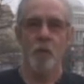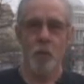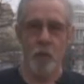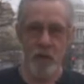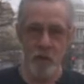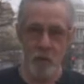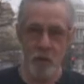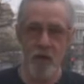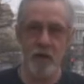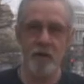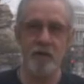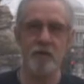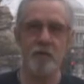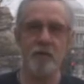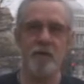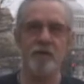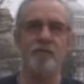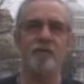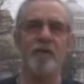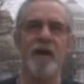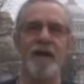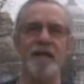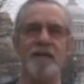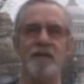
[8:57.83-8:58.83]
We want to
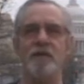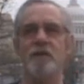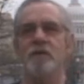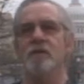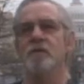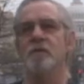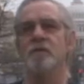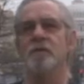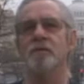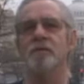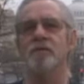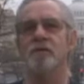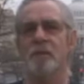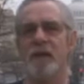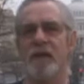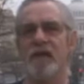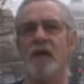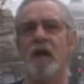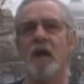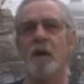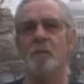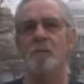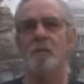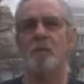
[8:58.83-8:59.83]
invite you to
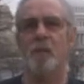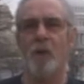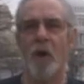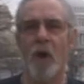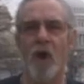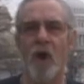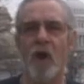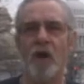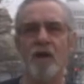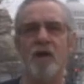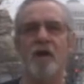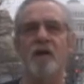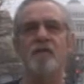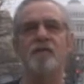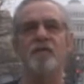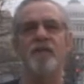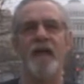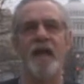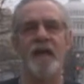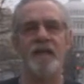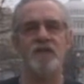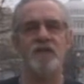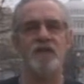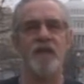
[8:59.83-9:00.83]
become part of
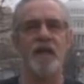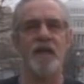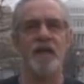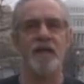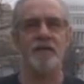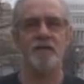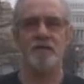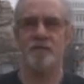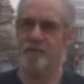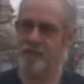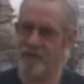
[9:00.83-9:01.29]
that change.